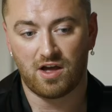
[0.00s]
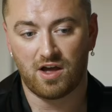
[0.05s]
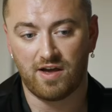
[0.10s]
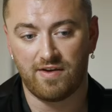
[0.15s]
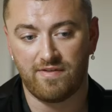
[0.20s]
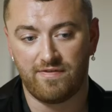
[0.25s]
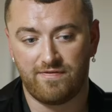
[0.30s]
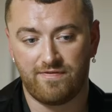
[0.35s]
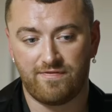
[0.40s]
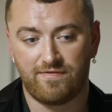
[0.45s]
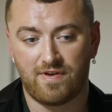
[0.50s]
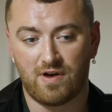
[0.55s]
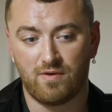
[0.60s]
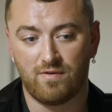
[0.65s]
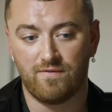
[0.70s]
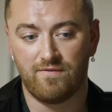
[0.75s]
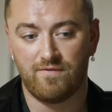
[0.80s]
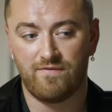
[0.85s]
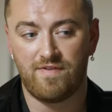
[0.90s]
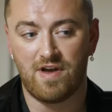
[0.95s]
I've
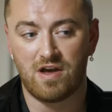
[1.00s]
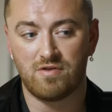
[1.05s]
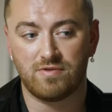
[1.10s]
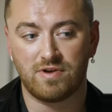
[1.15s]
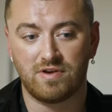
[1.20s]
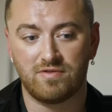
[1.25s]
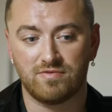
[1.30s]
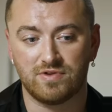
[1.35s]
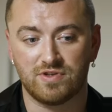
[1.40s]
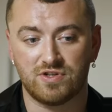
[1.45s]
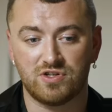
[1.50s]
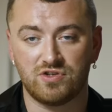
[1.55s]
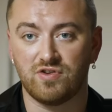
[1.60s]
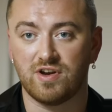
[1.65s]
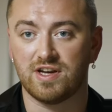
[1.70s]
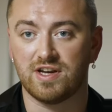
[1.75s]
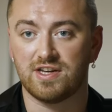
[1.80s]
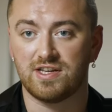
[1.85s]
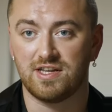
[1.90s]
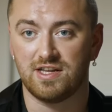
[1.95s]
felt very
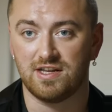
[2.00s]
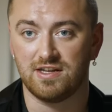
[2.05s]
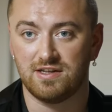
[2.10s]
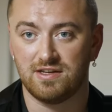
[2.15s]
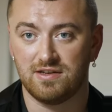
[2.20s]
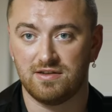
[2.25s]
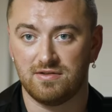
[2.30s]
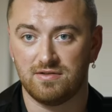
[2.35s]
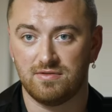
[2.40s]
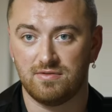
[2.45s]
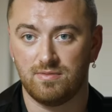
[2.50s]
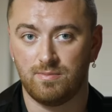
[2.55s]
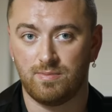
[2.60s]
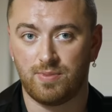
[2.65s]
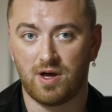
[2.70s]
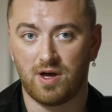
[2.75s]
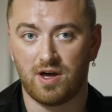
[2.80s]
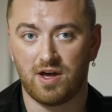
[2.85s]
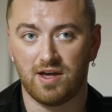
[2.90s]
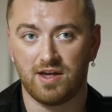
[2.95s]
restricted
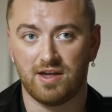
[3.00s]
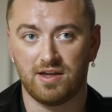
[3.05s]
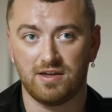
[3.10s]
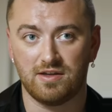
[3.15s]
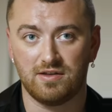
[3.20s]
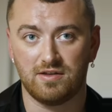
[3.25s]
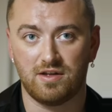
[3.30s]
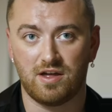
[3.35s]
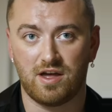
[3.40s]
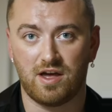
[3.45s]
by